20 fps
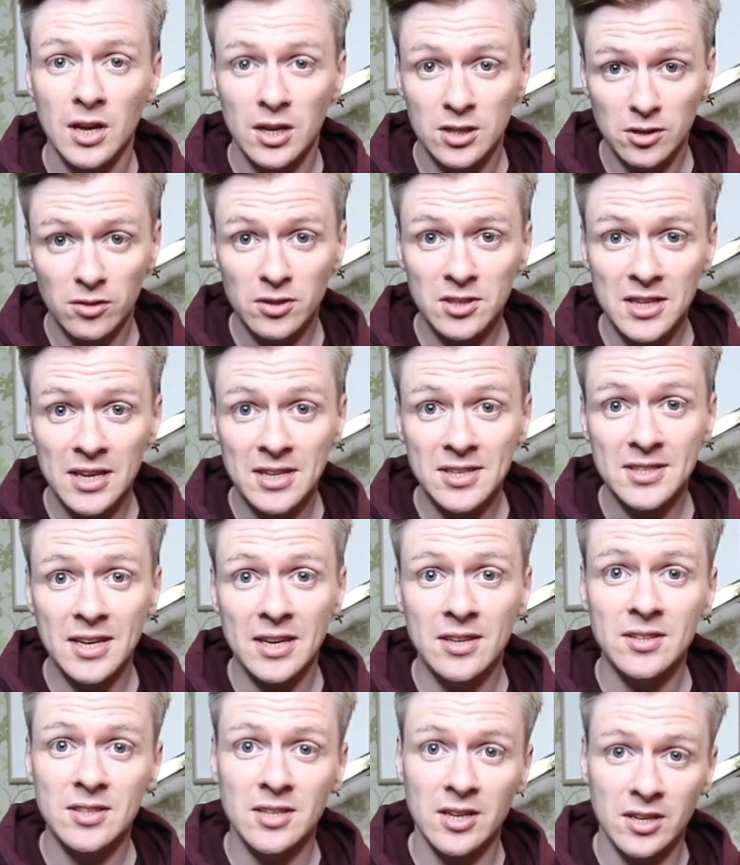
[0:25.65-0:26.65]
As long as they're
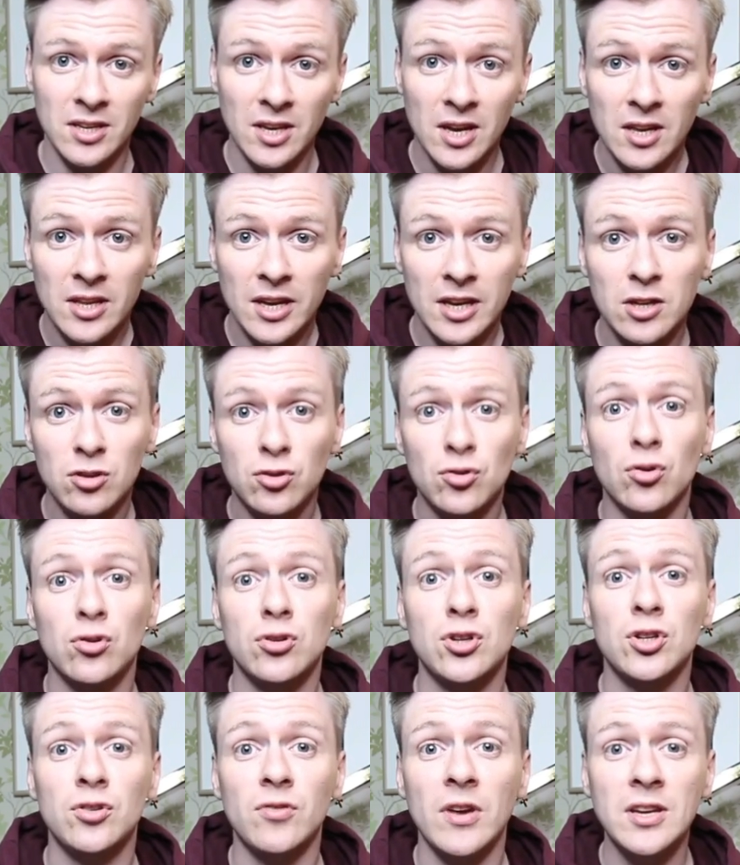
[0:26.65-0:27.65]
scented, they can draw
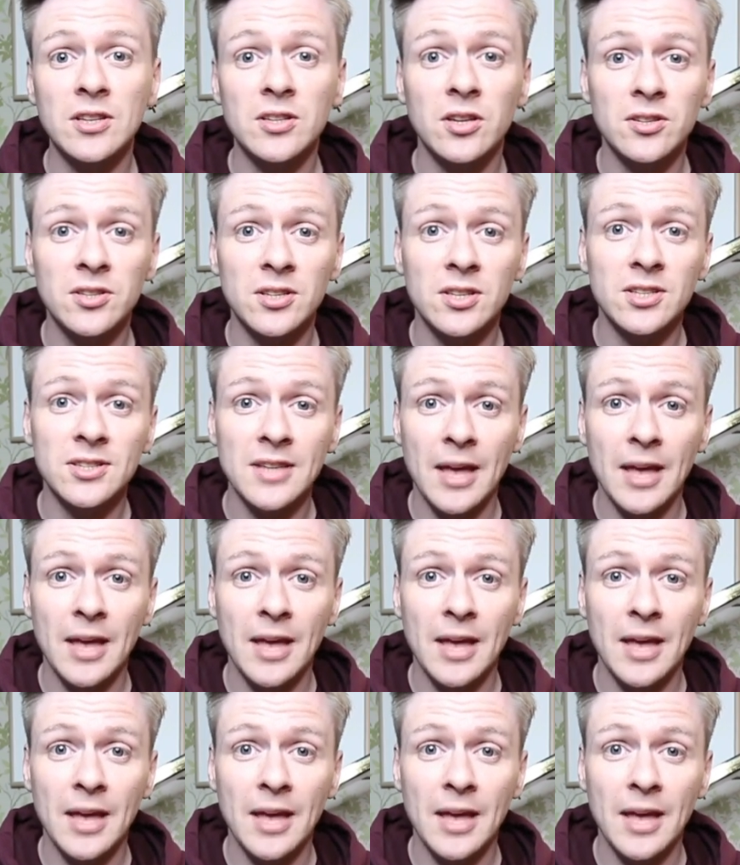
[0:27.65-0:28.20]
straight onto the